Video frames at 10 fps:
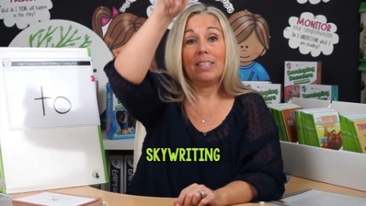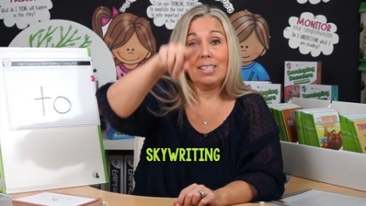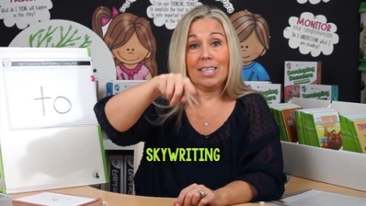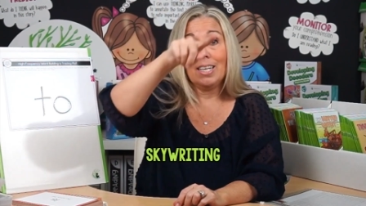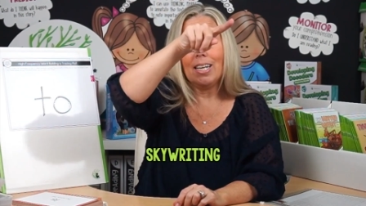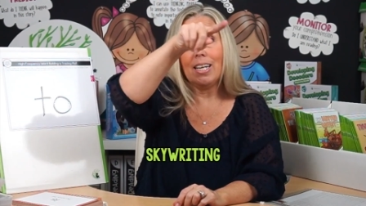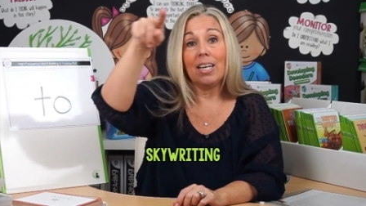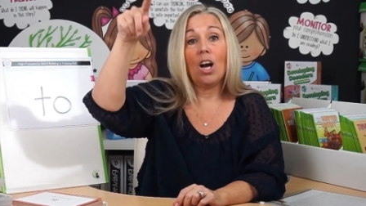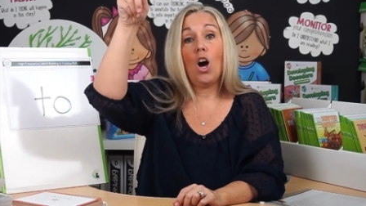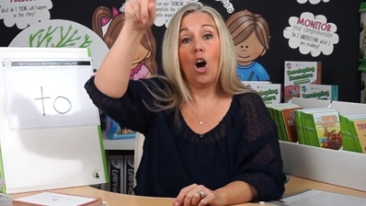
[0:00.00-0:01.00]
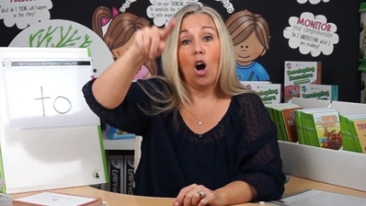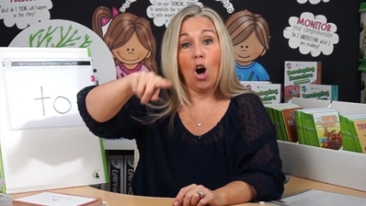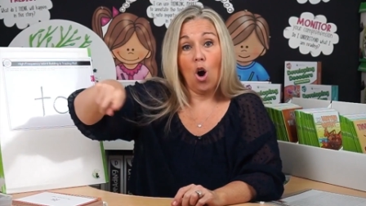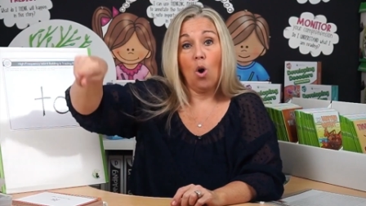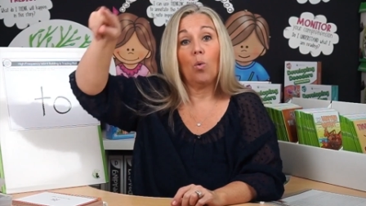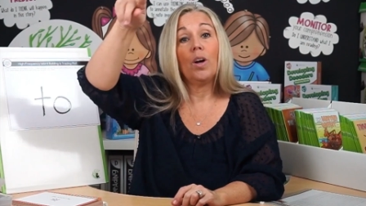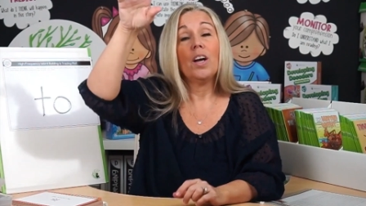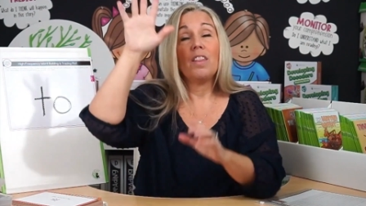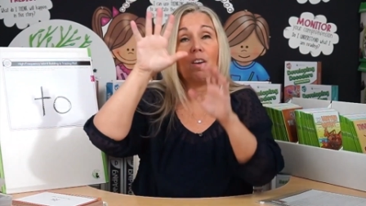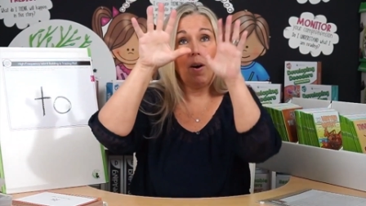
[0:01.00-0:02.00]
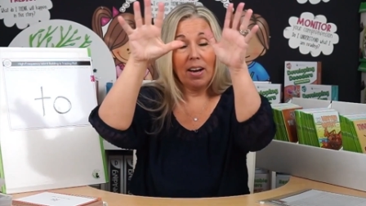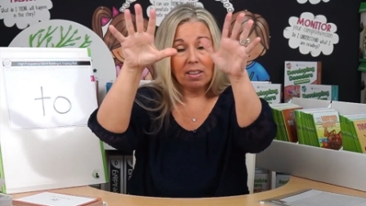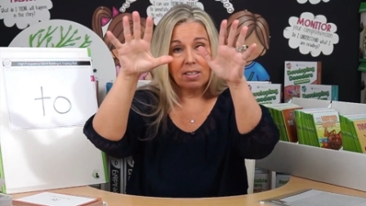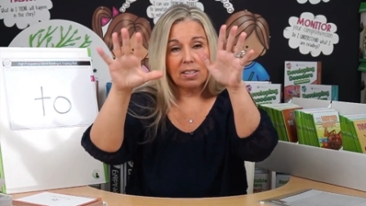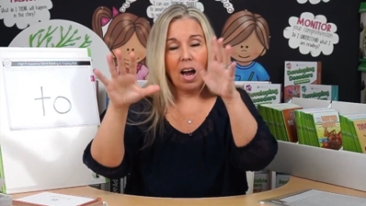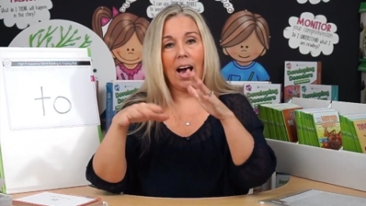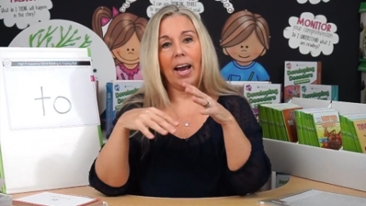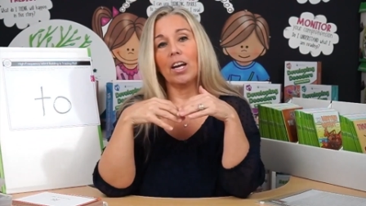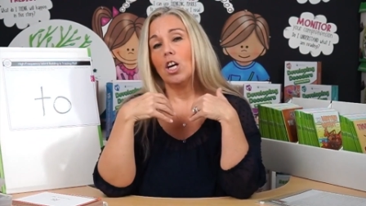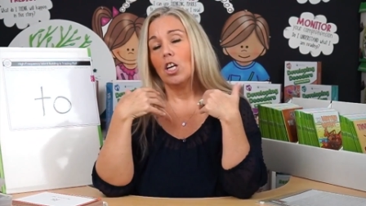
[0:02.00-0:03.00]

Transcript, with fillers: T-O. They write in the sky.